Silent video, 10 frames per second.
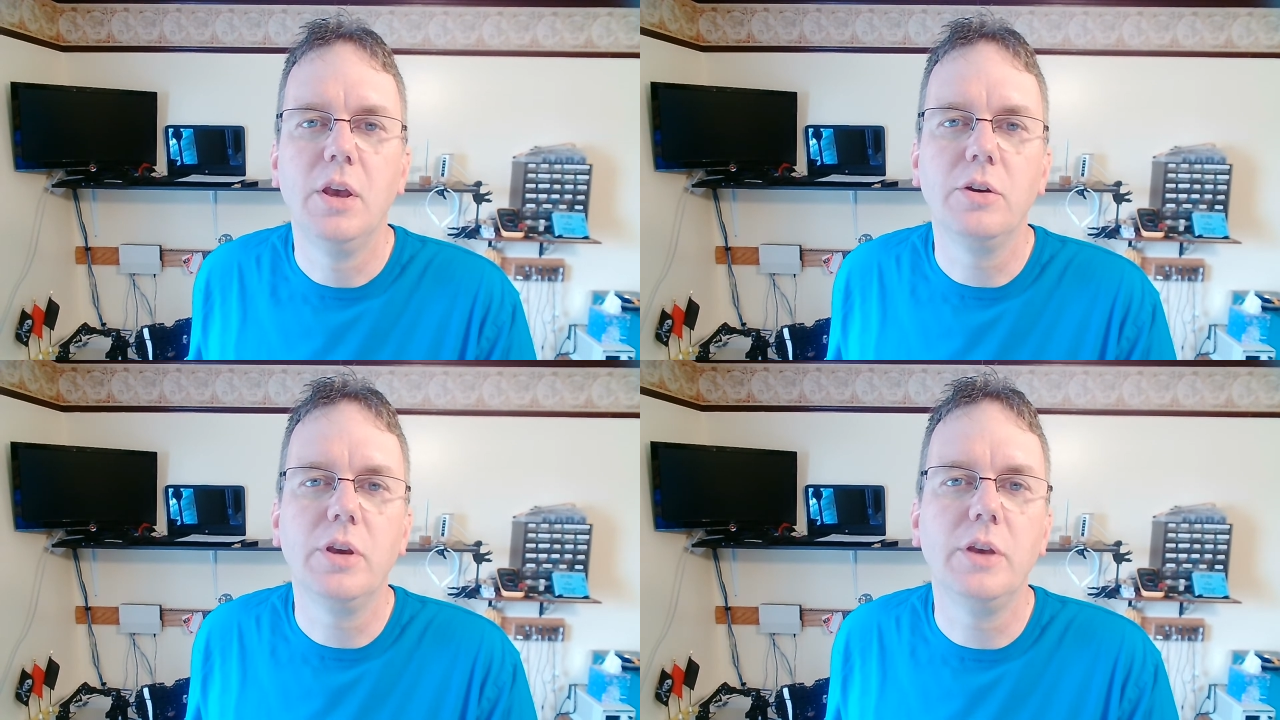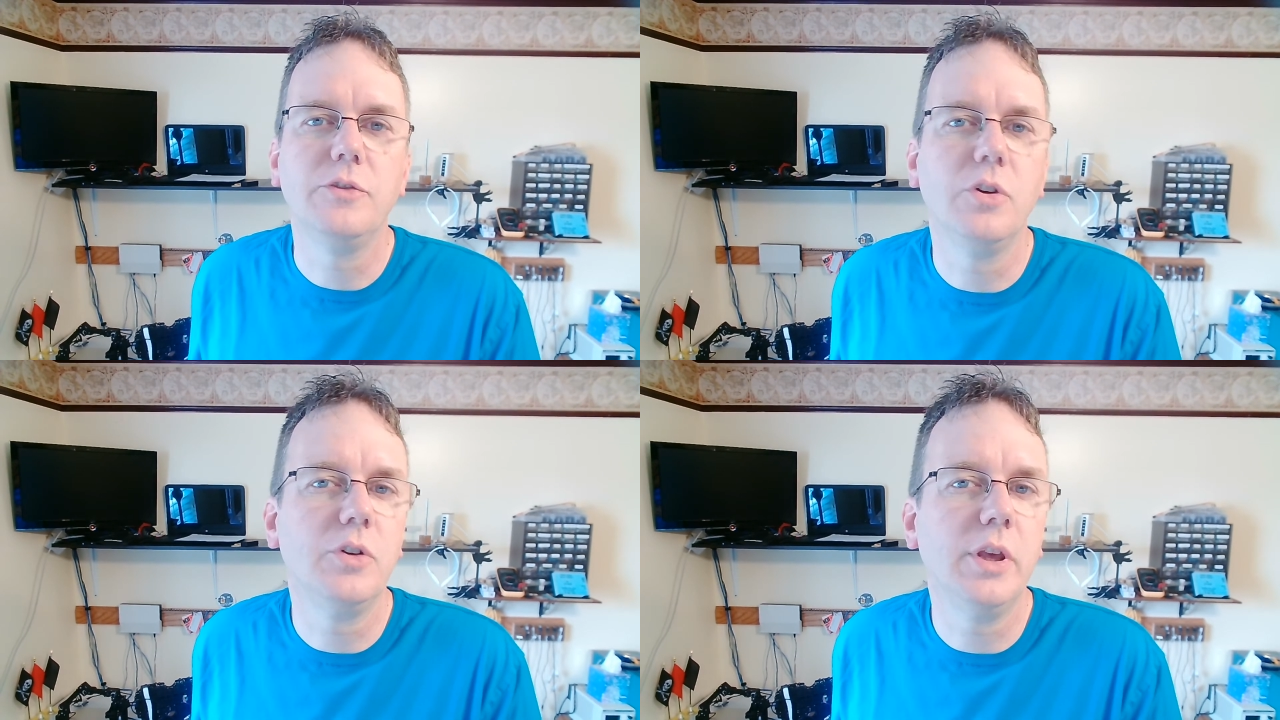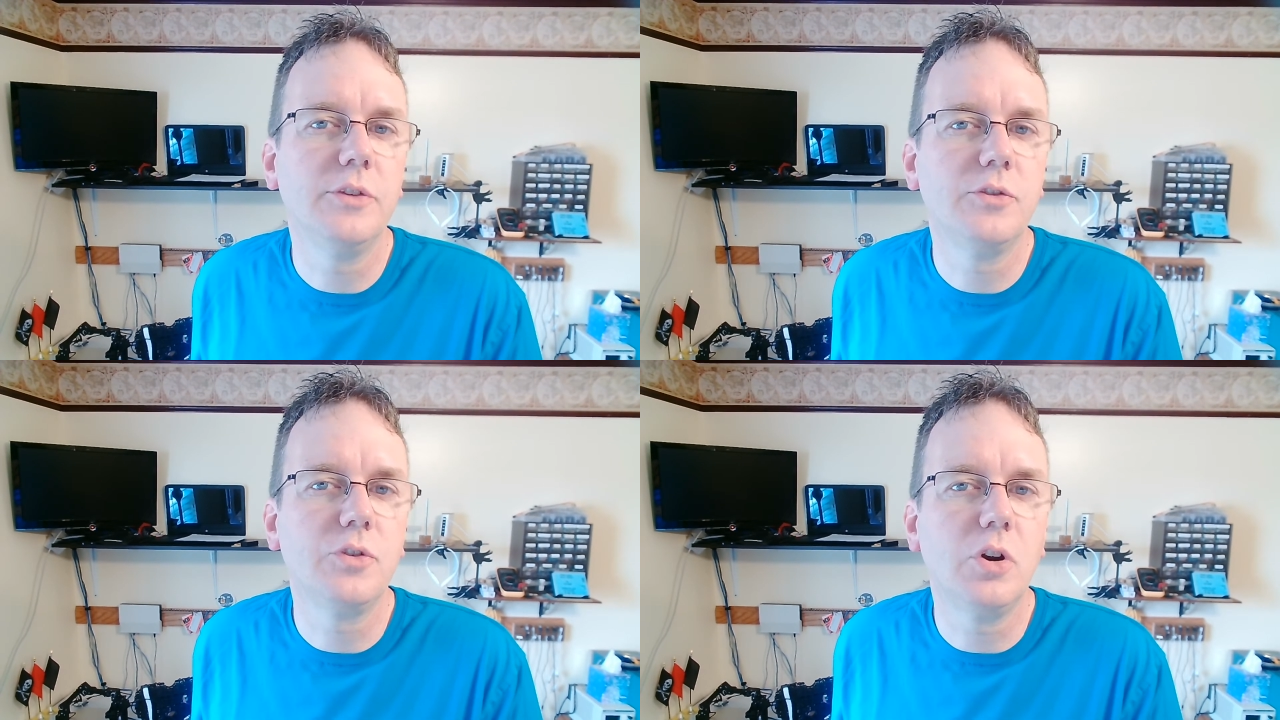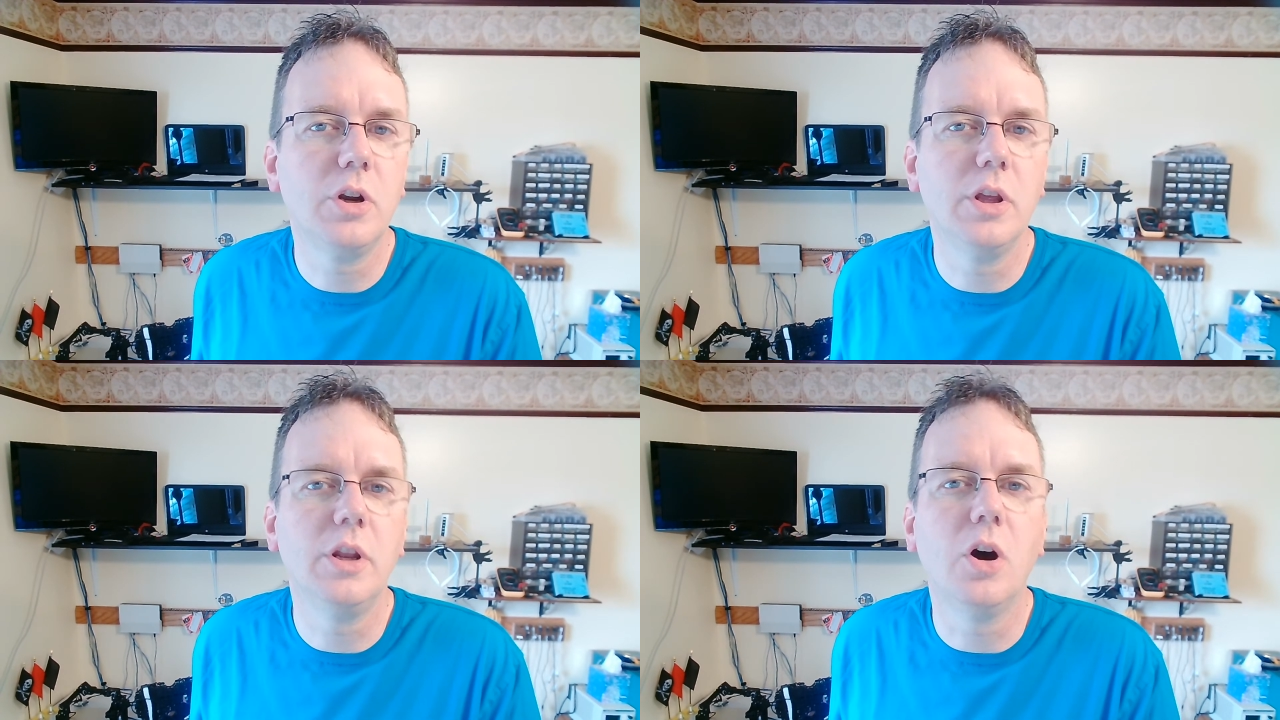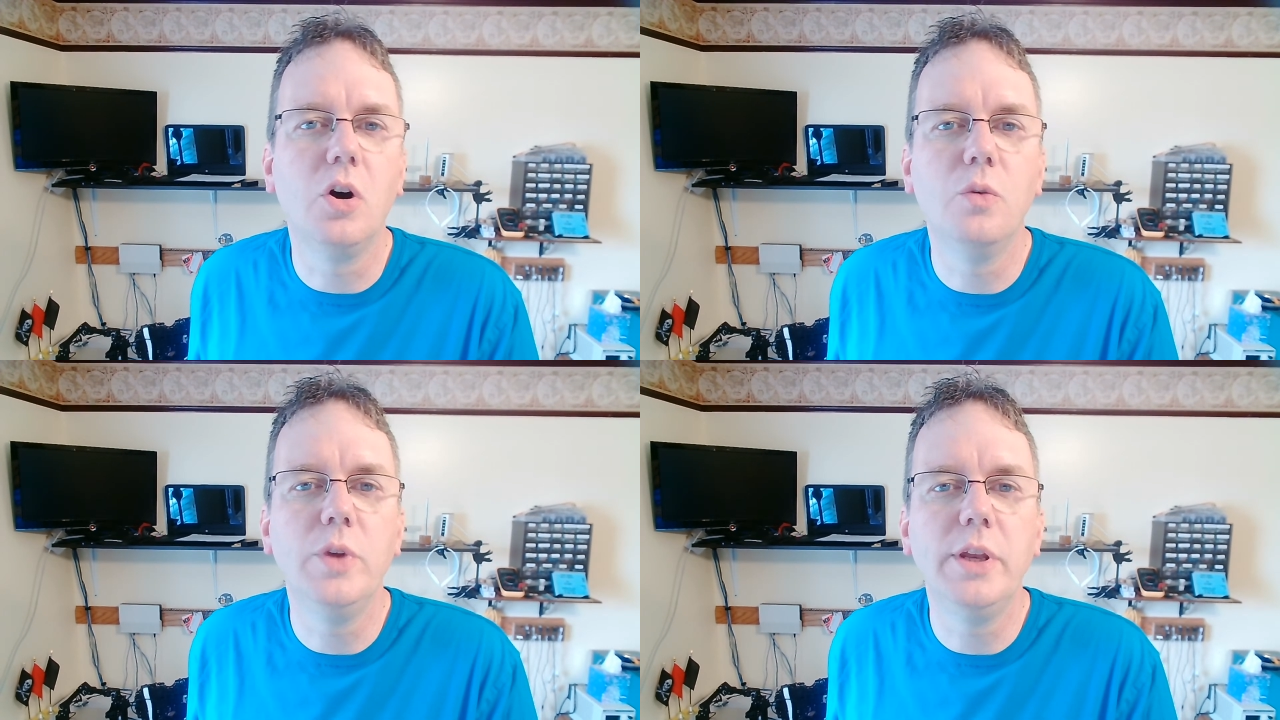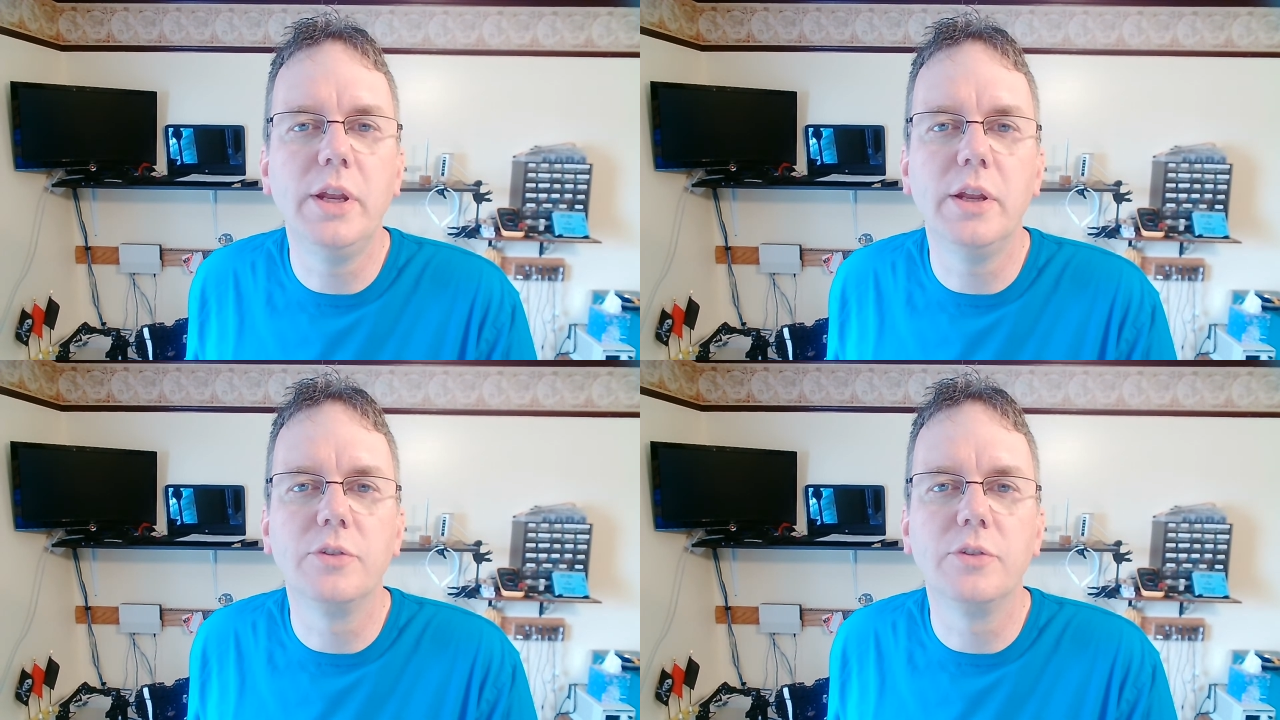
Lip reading: Okay, so to get started, all we need